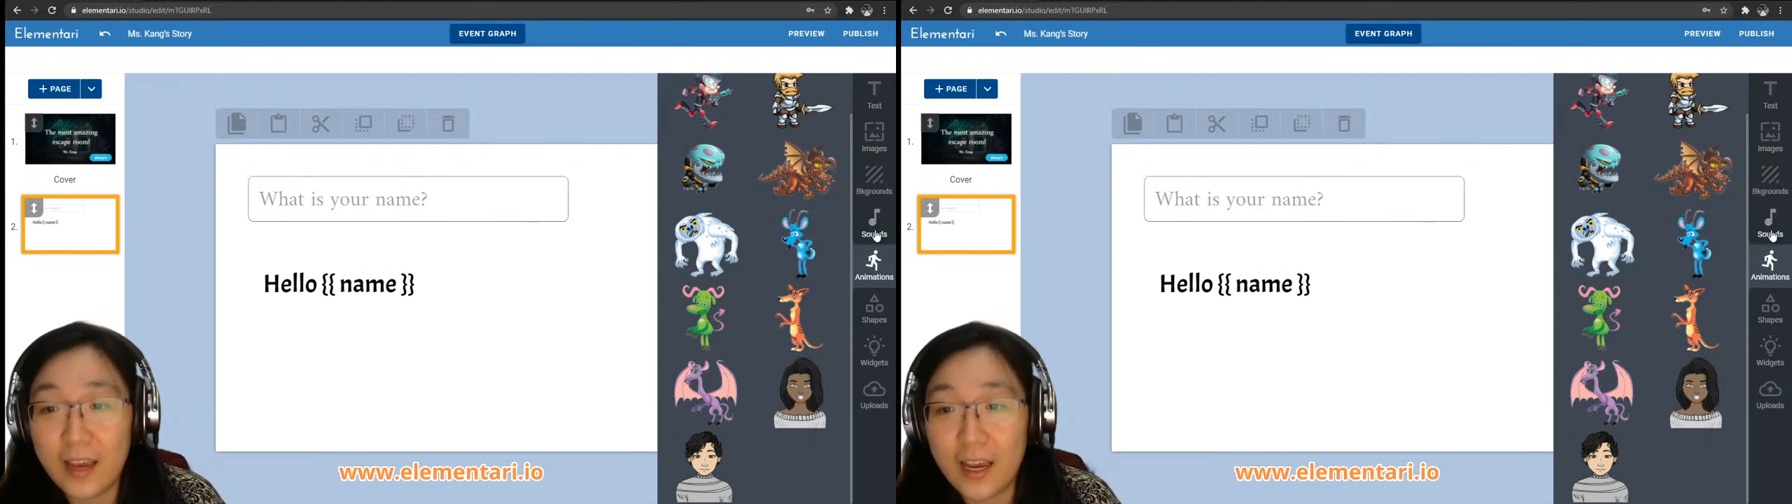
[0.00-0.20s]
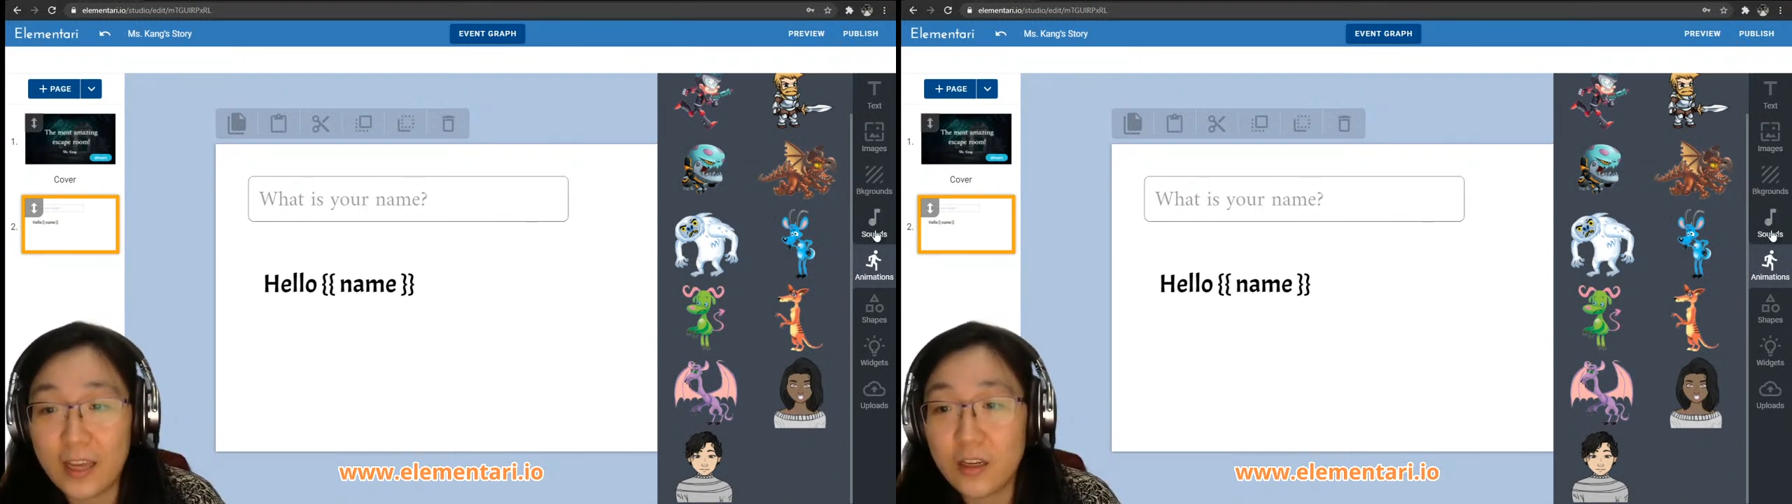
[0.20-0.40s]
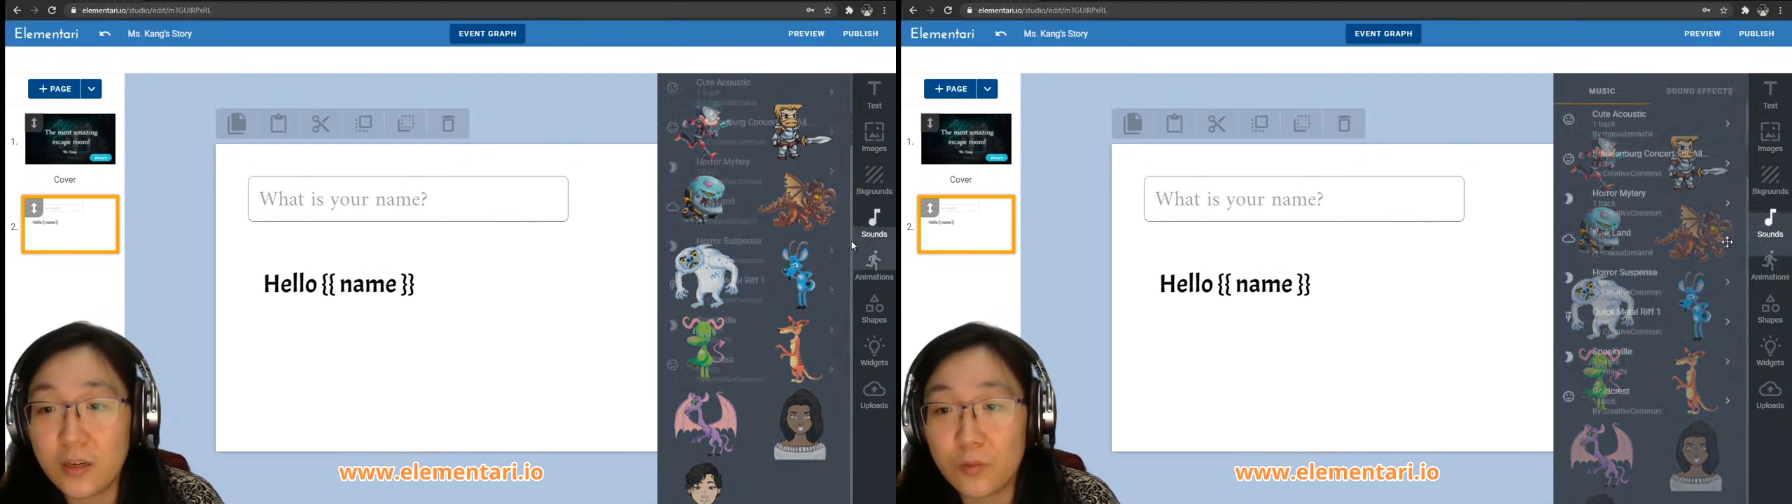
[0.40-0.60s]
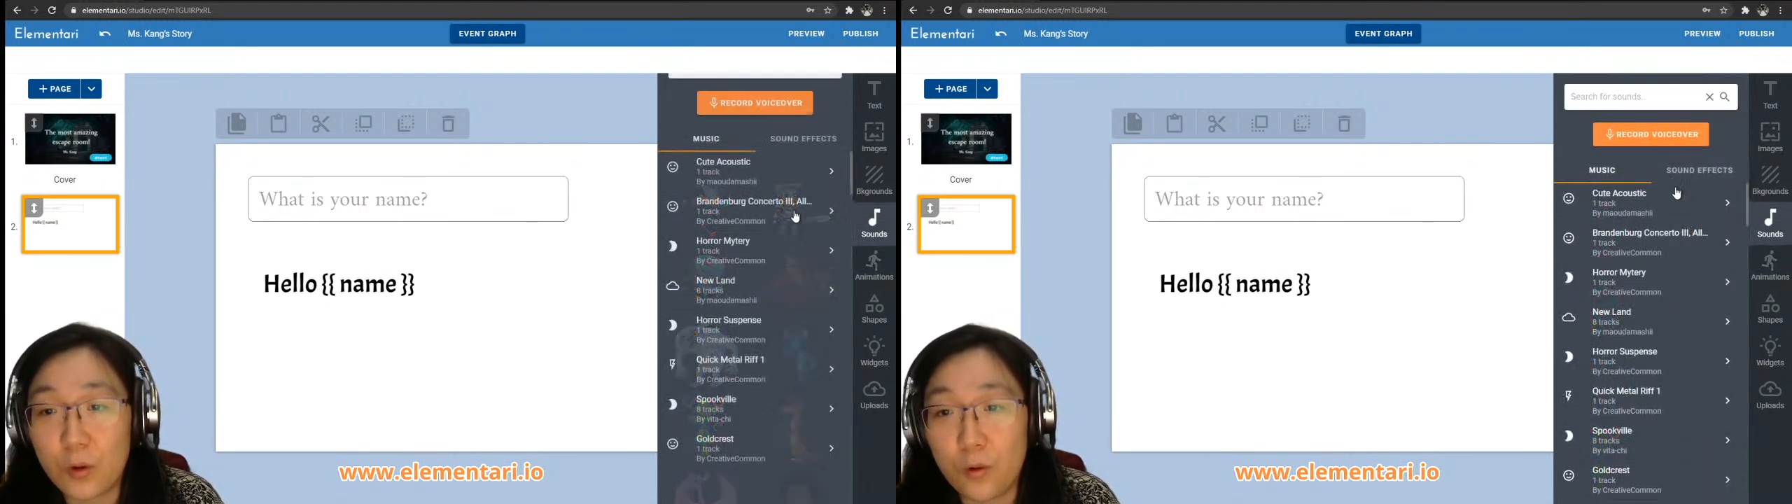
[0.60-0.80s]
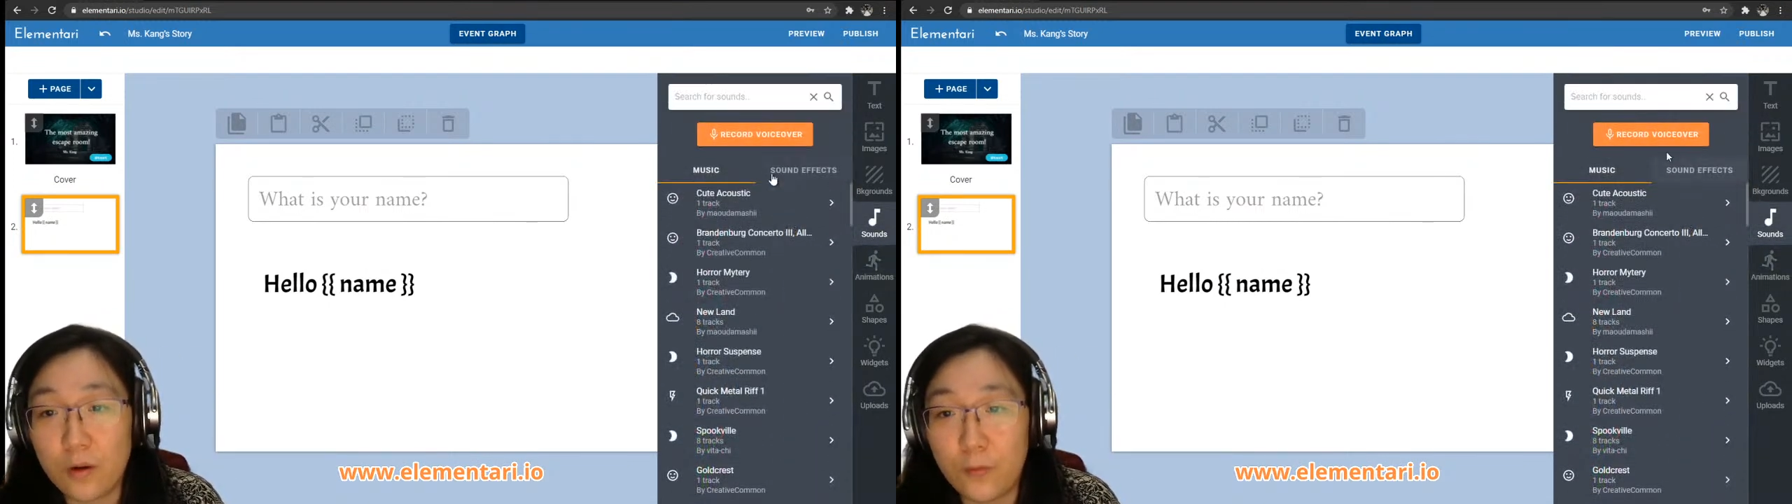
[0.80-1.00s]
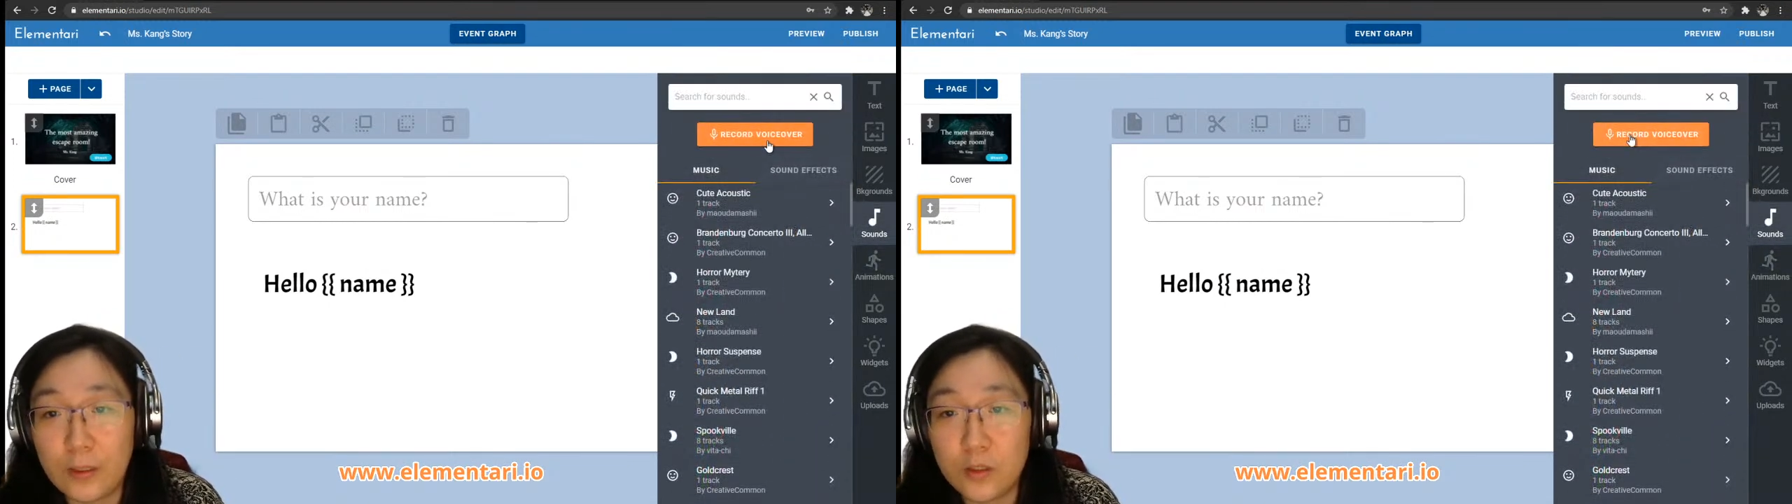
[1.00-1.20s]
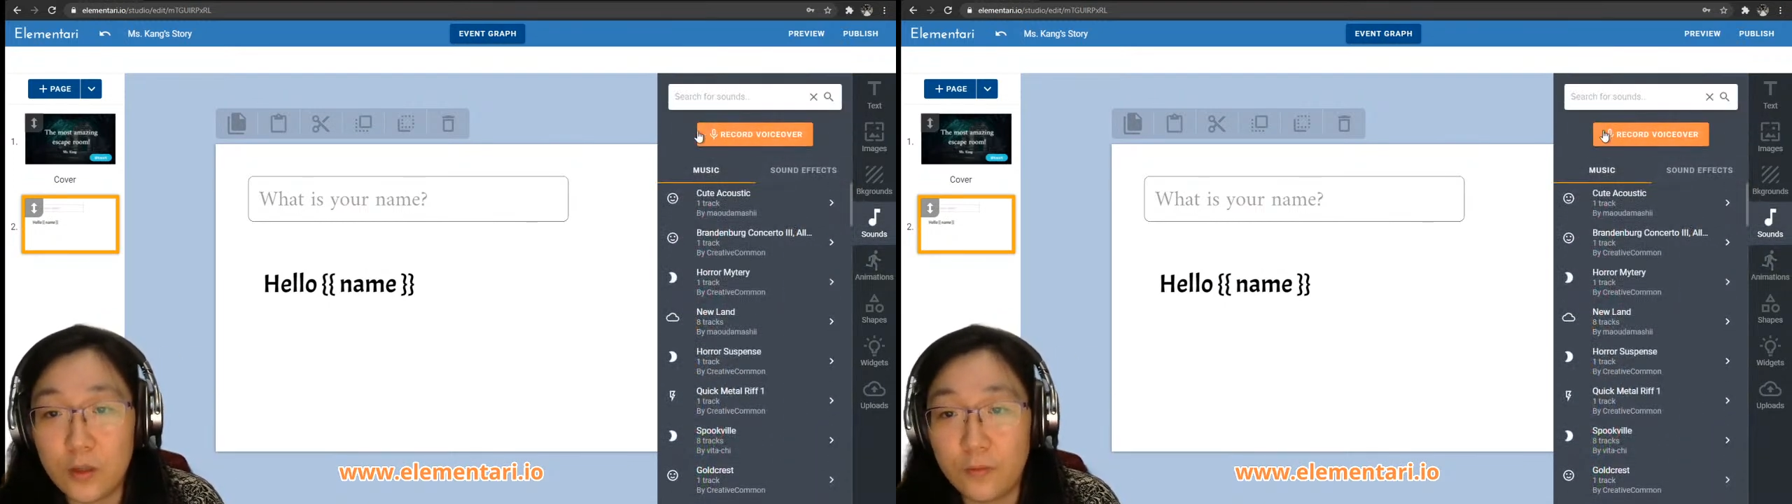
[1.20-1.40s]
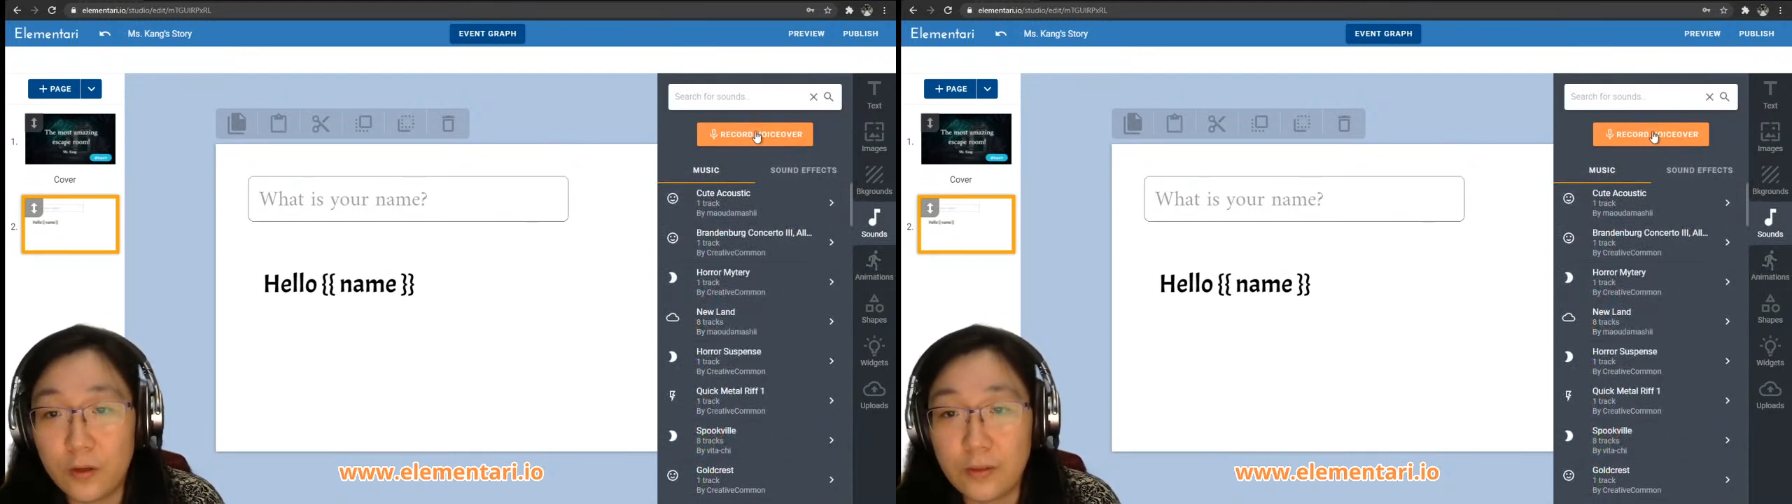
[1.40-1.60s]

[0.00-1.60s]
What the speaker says: and you can record a voiceover